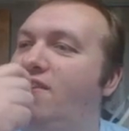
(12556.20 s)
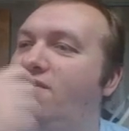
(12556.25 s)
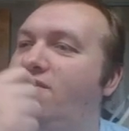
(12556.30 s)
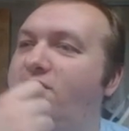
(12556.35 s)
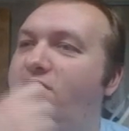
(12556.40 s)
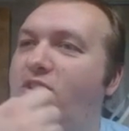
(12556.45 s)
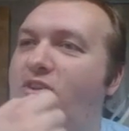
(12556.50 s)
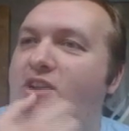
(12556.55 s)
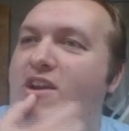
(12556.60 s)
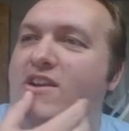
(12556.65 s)

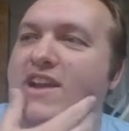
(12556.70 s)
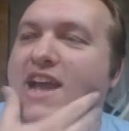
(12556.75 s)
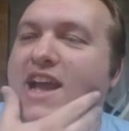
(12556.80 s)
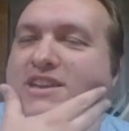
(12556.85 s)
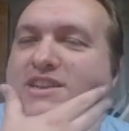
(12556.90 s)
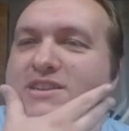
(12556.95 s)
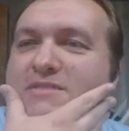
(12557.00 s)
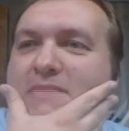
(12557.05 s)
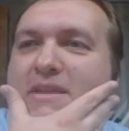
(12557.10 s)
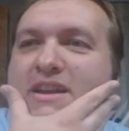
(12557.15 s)
Full round
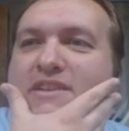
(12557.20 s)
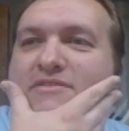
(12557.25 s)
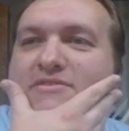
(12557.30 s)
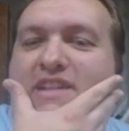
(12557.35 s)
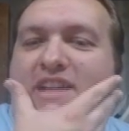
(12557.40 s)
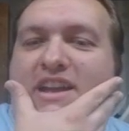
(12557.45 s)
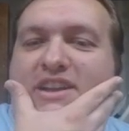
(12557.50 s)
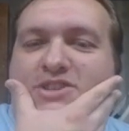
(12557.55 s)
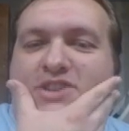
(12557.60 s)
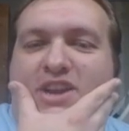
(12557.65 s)
action, make a
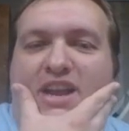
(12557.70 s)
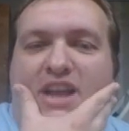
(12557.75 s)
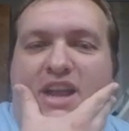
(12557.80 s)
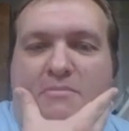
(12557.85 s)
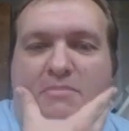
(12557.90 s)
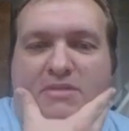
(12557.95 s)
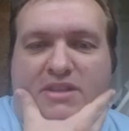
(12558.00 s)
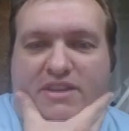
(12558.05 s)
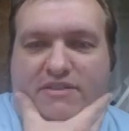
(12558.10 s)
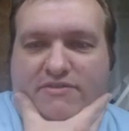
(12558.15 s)
flat check, I
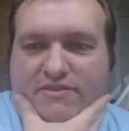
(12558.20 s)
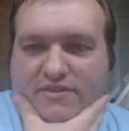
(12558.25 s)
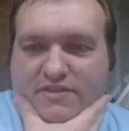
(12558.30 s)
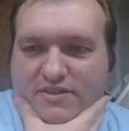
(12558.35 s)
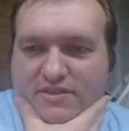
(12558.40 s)
believe.